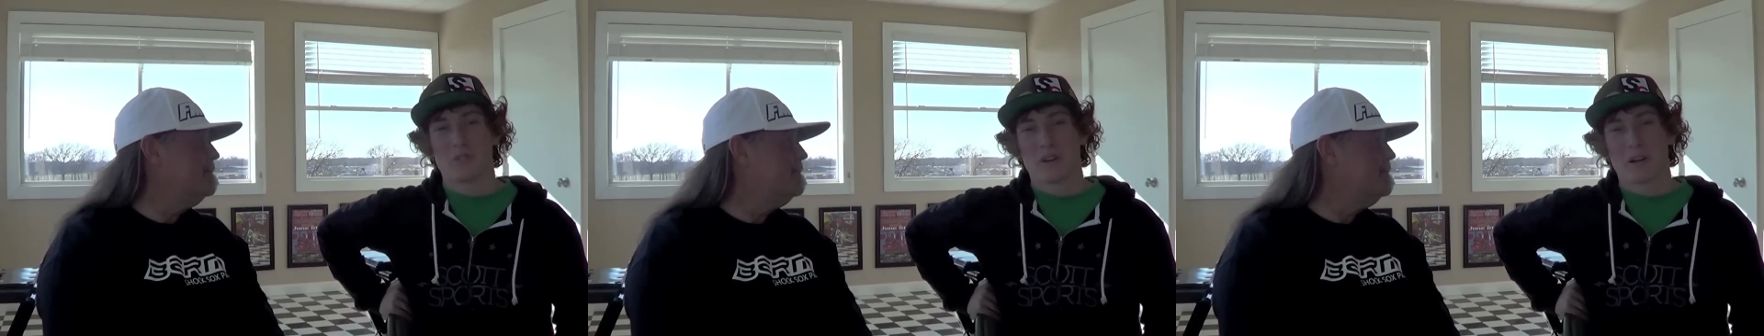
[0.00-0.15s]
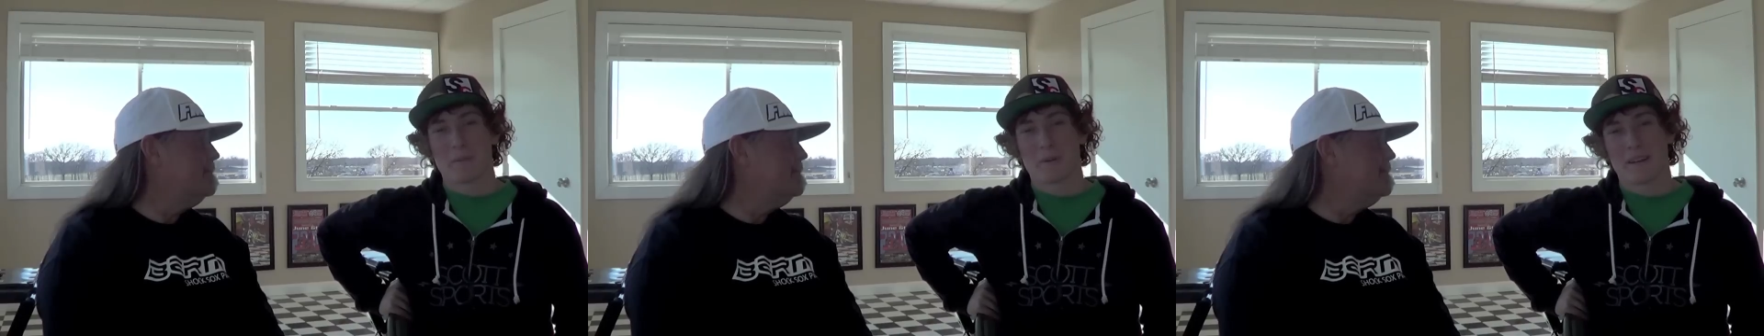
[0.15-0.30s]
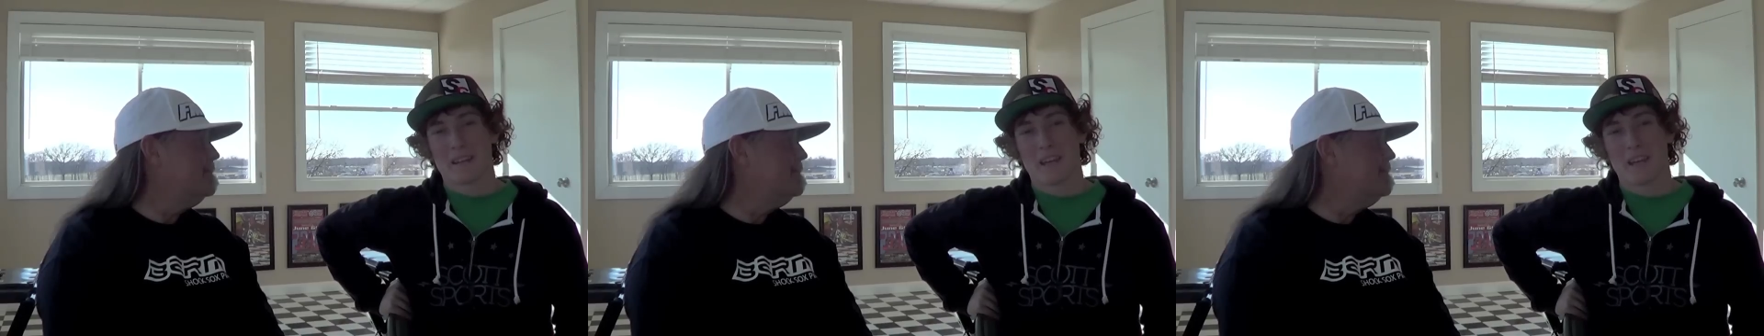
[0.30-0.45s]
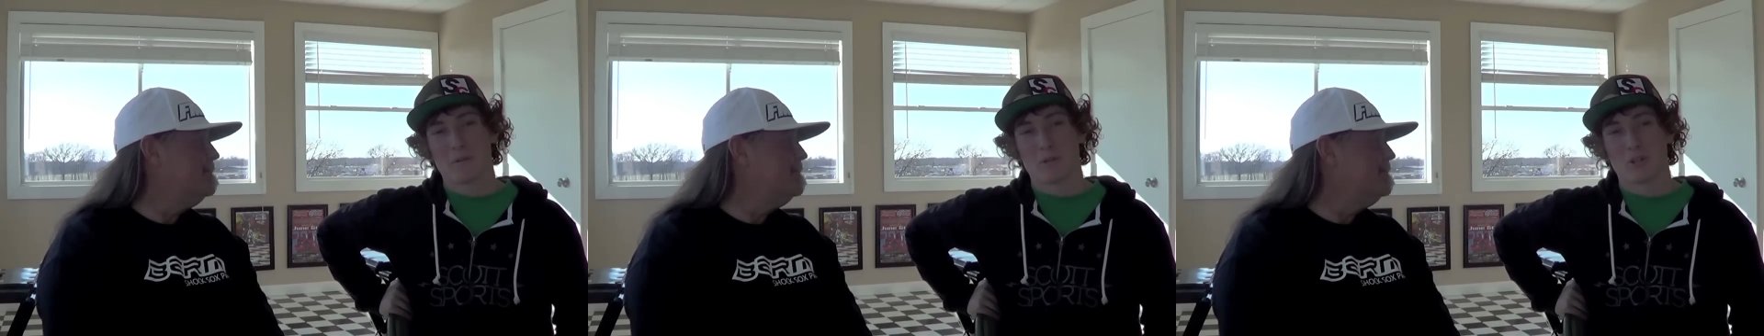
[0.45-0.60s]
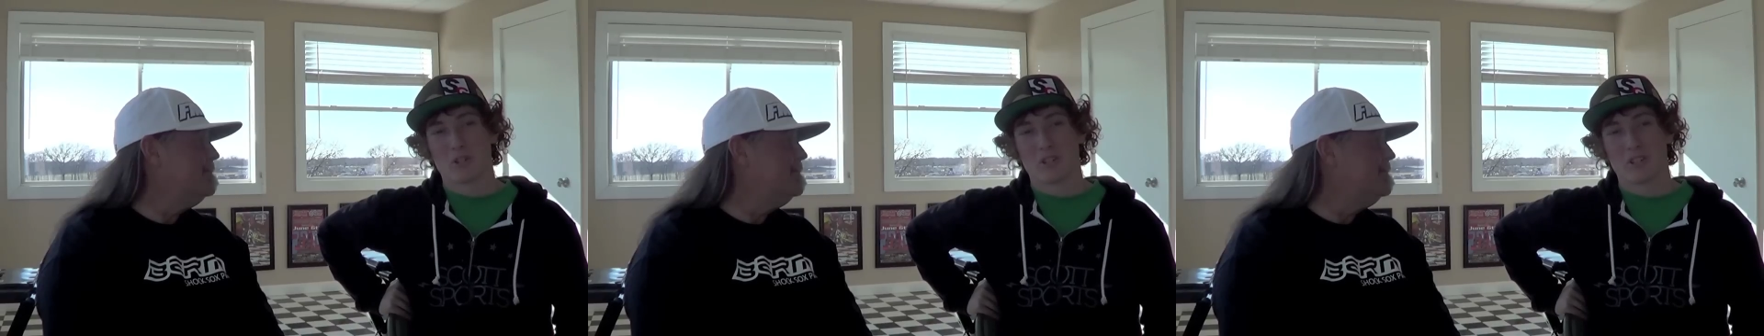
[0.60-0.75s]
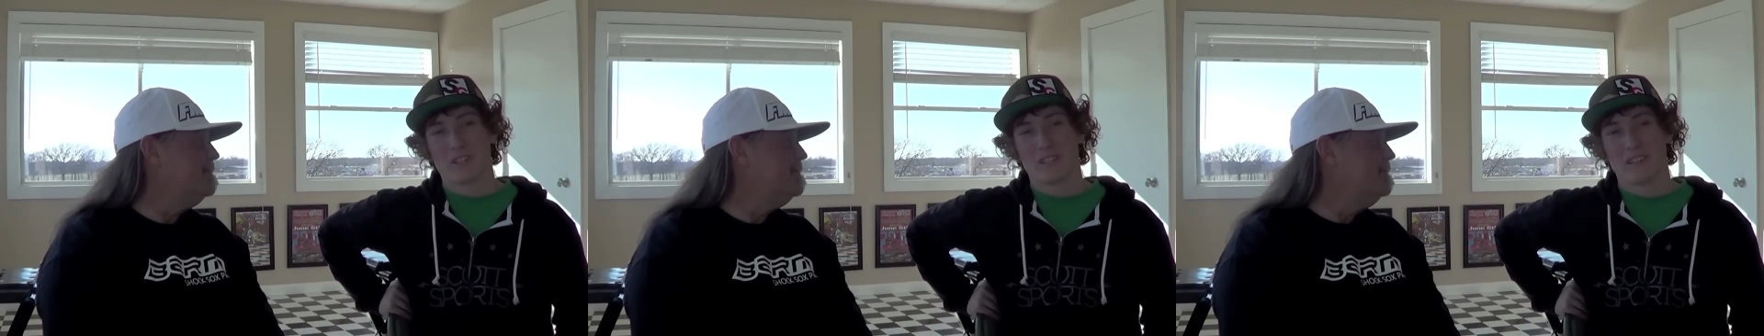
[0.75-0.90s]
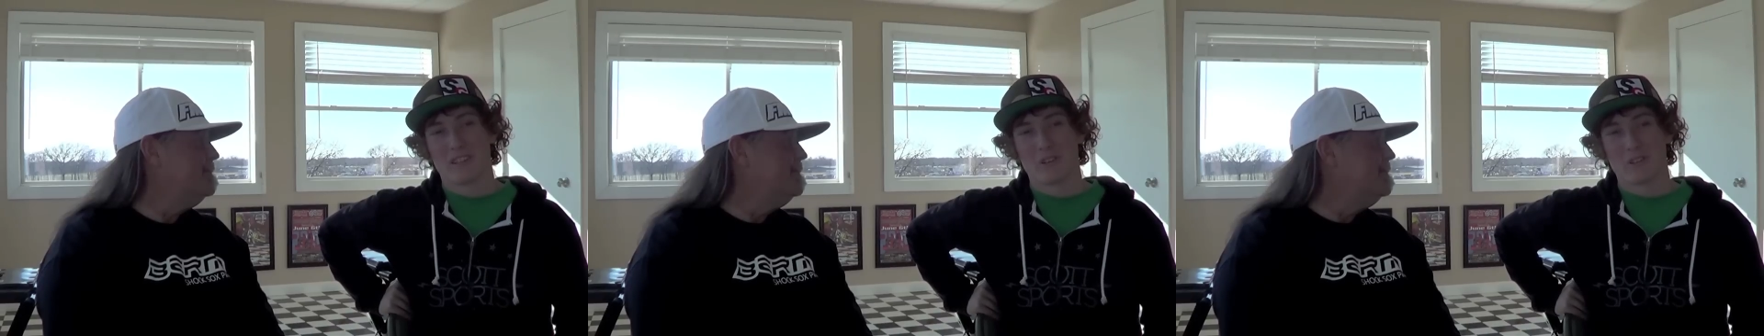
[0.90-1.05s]
around my
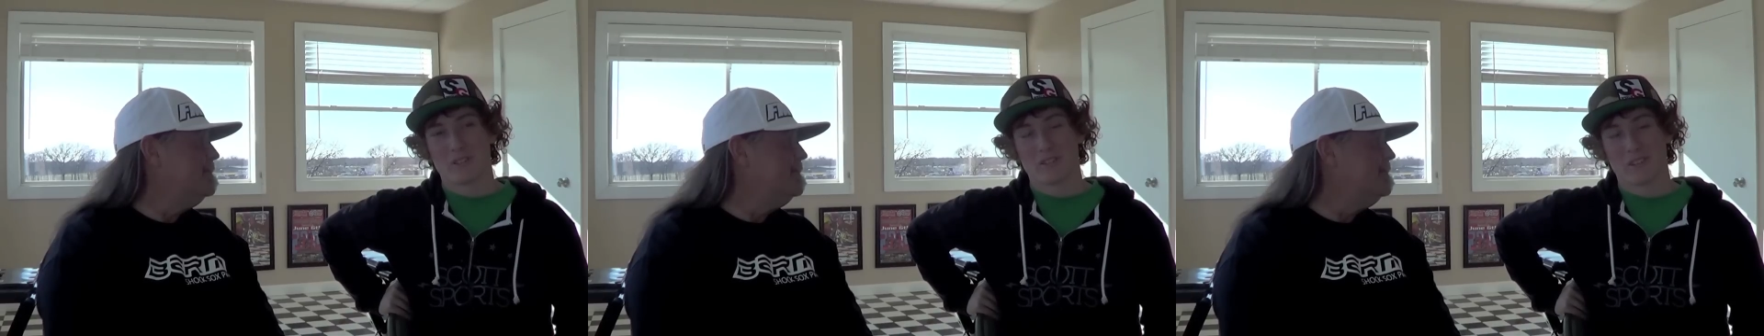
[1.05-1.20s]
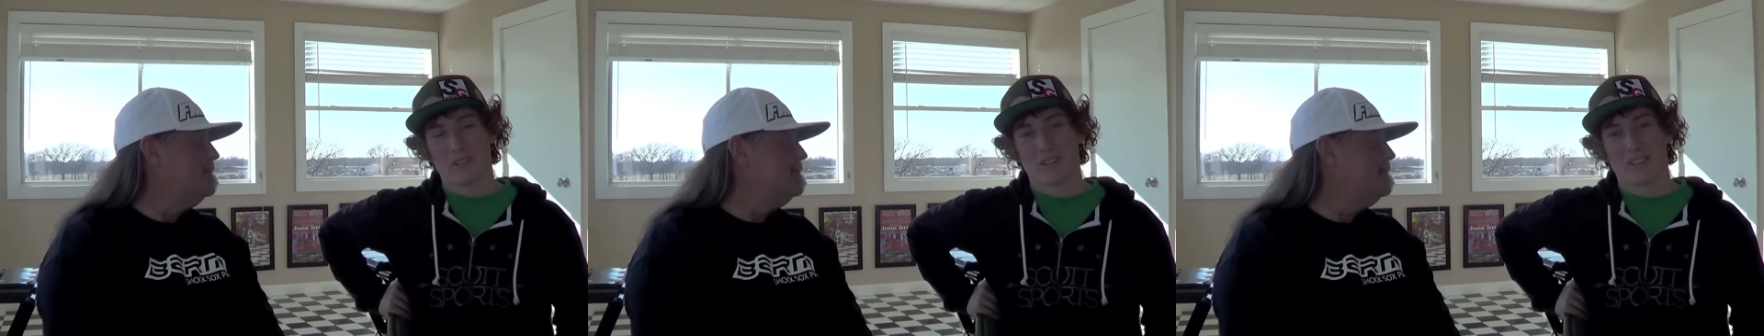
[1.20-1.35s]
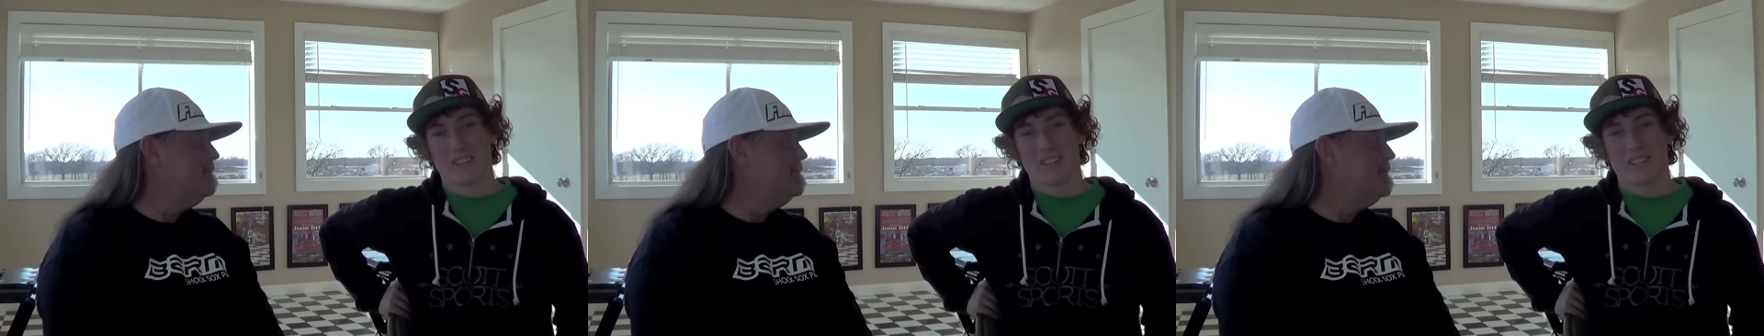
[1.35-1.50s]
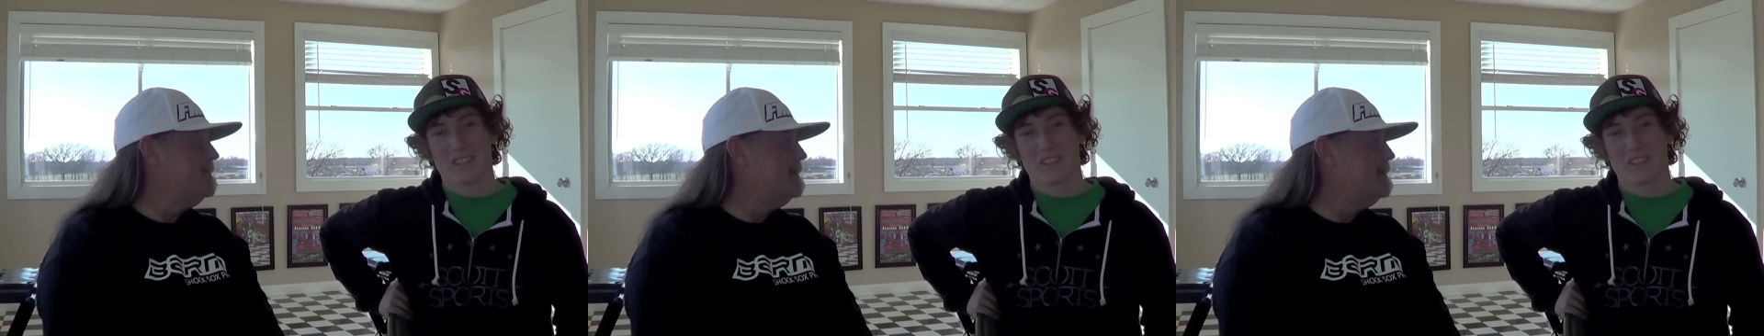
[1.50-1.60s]
neighborhood. There was a